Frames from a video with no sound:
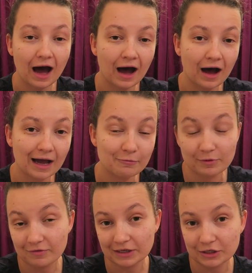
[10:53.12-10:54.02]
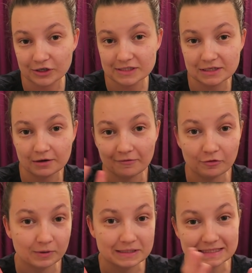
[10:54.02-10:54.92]
Uh, I'd be really curious to know
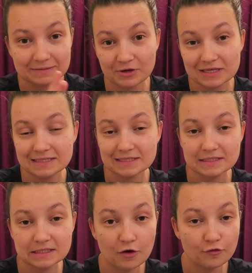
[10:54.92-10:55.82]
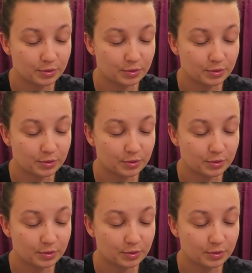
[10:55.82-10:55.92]
everyone's experiences and stuff.